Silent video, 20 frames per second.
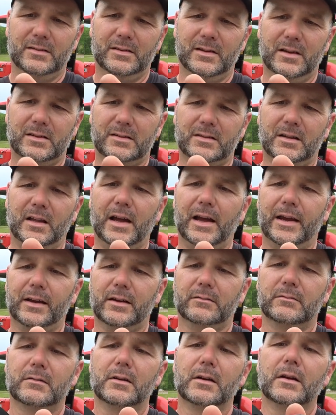just
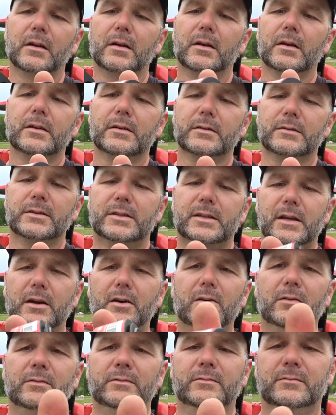like
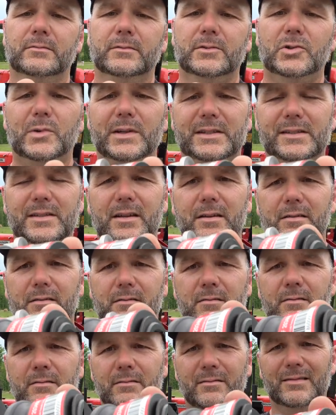so. Twist it,
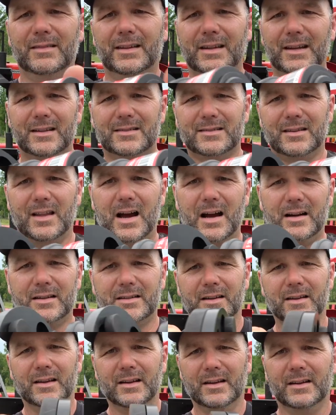it's
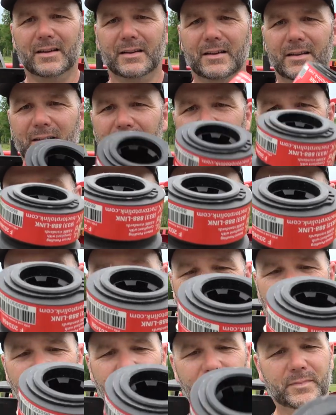locked right
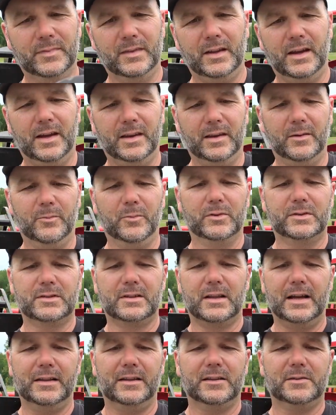there. And then we'll
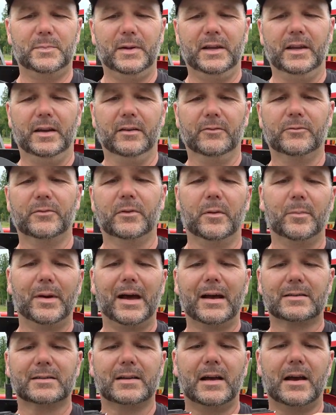slide this pin in from the
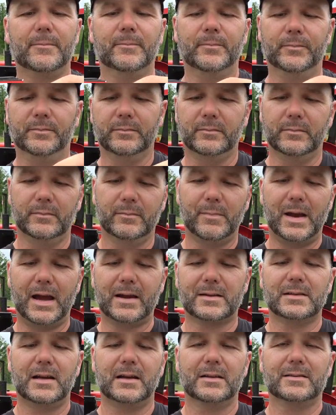backside.
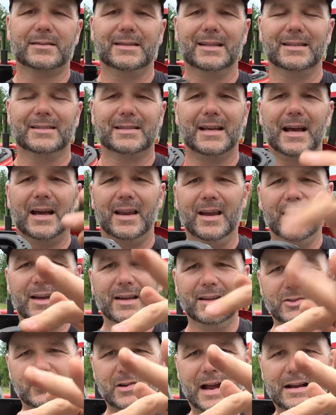Backside's this side,
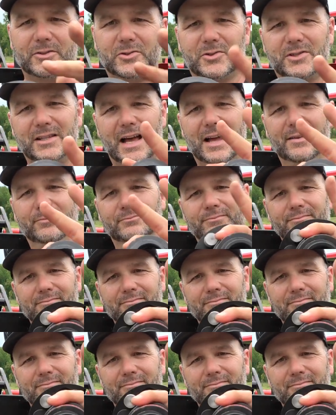tractor side.